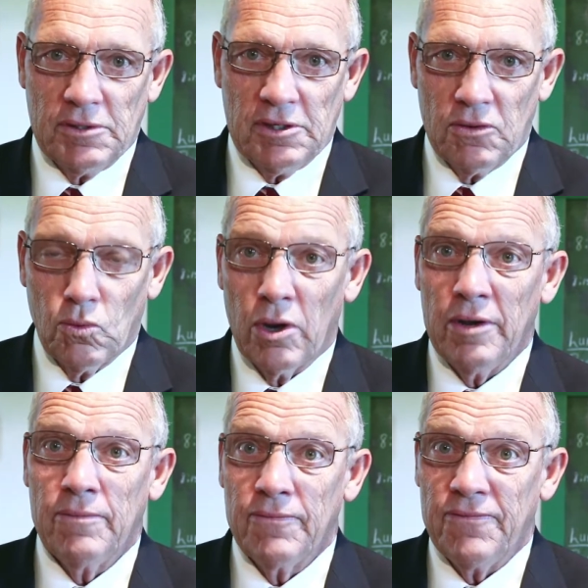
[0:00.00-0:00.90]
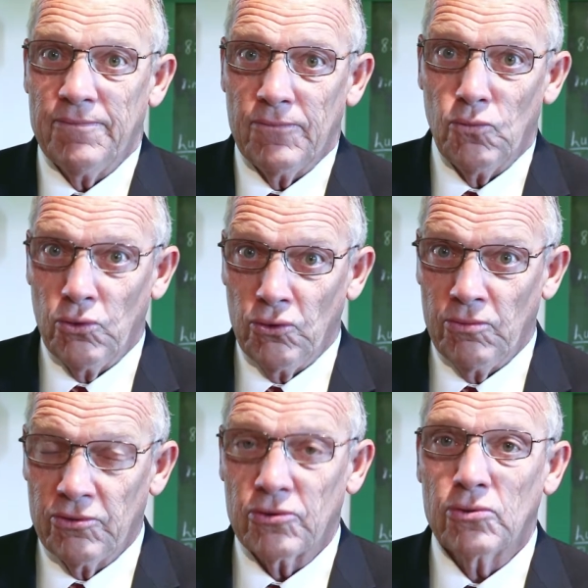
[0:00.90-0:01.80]
you know,
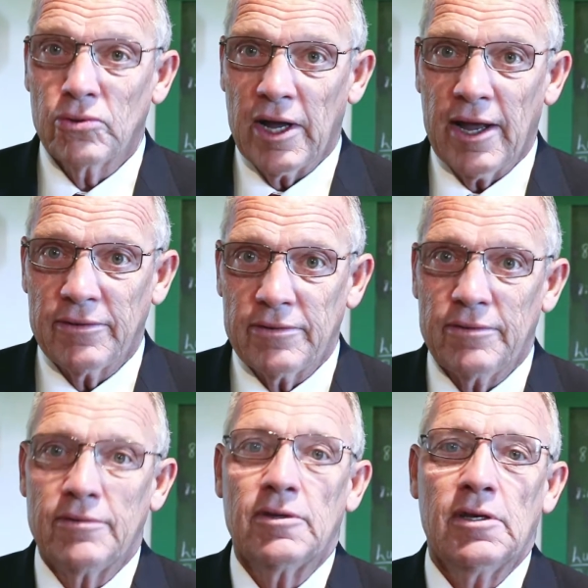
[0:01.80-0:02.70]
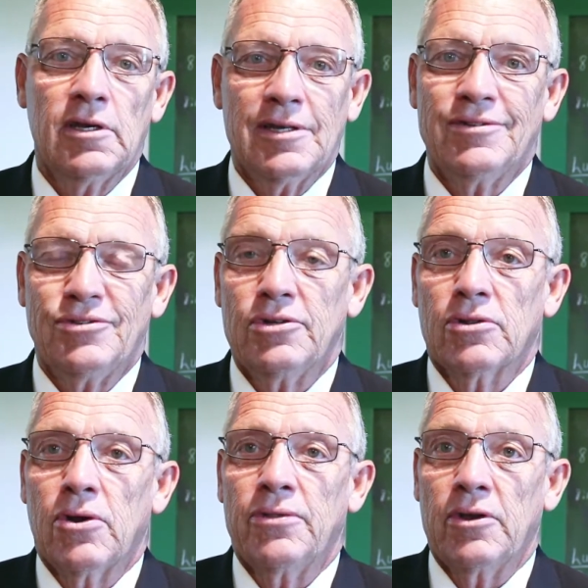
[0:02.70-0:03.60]
one-room schoolhouses
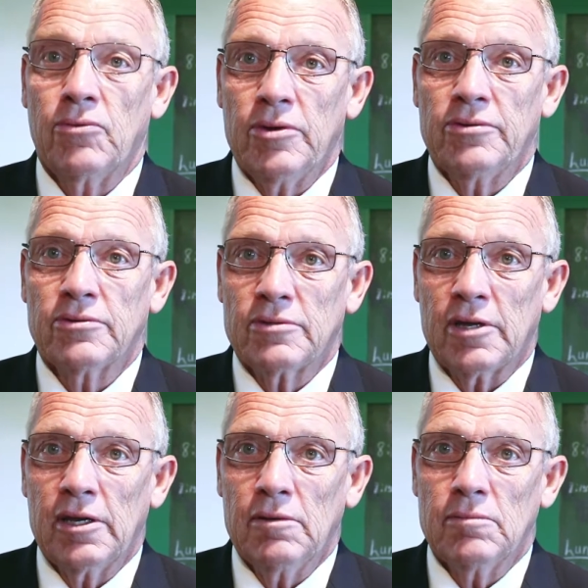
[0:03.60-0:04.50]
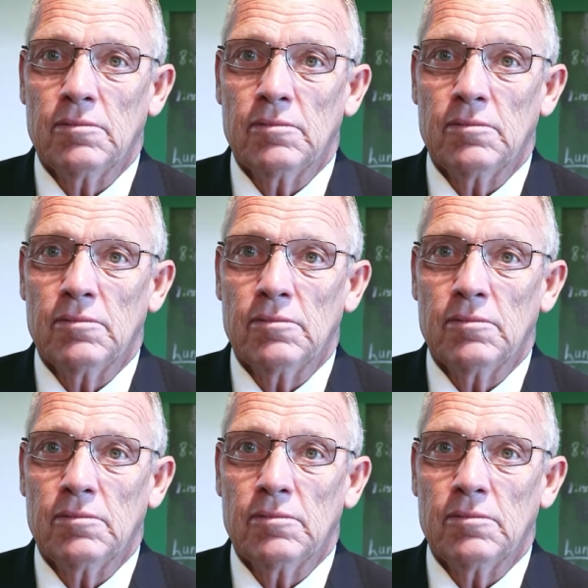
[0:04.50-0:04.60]
still on the original site,